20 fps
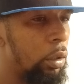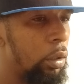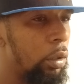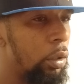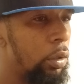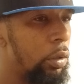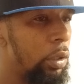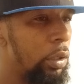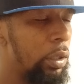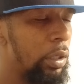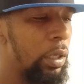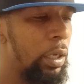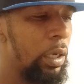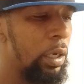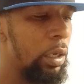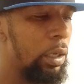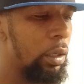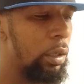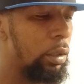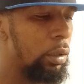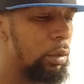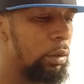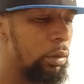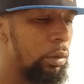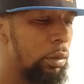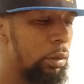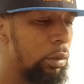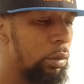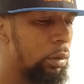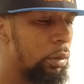You didn't did.
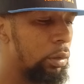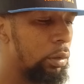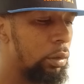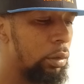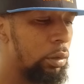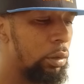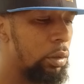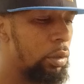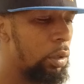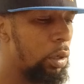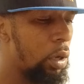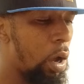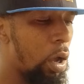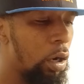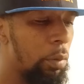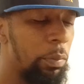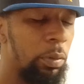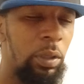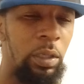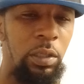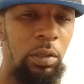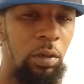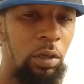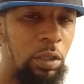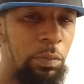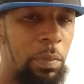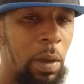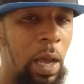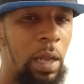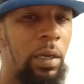You didn't call the police on this
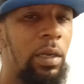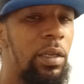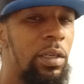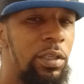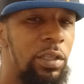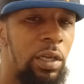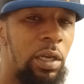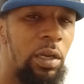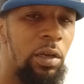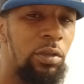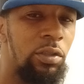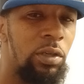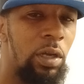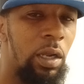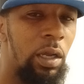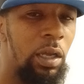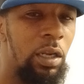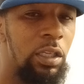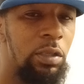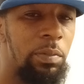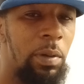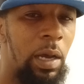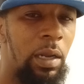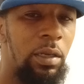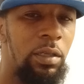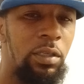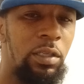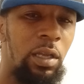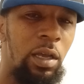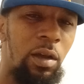partner in jail, try to get his
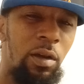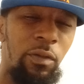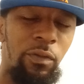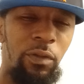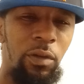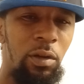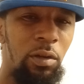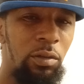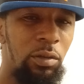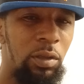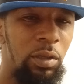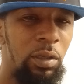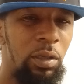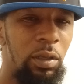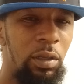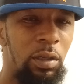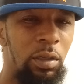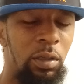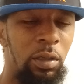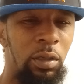partner's cell phone took.